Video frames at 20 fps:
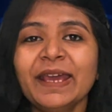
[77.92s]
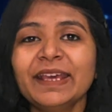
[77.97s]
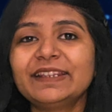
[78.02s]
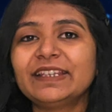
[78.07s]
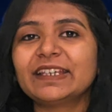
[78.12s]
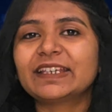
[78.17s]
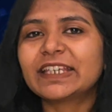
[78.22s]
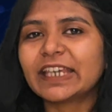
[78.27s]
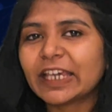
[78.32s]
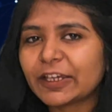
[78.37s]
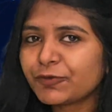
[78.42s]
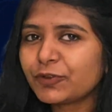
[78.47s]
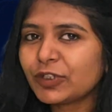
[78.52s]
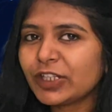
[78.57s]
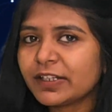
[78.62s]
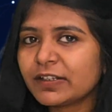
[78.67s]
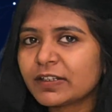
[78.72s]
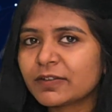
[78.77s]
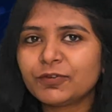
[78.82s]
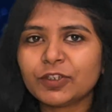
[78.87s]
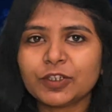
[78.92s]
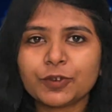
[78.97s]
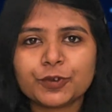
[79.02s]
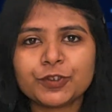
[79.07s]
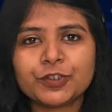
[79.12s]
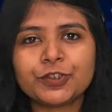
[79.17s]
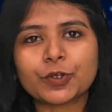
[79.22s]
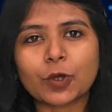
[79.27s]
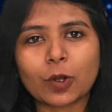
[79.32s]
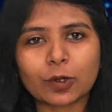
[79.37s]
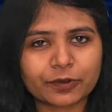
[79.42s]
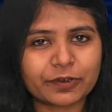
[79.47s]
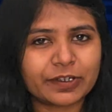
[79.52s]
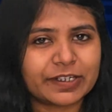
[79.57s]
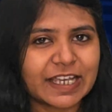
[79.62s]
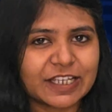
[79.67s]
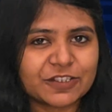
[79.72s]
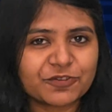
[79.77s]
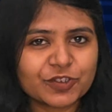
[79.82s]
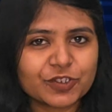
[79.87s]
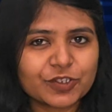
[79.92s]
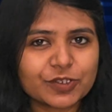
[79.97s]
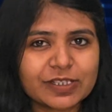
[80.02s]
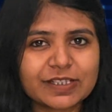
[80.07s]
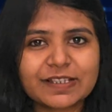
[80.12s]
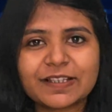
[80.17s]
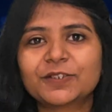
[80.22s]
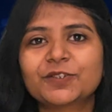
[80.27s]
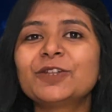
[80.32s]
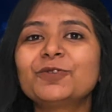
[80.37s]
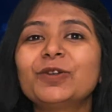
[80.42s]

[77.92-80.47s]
They carefully review your credentials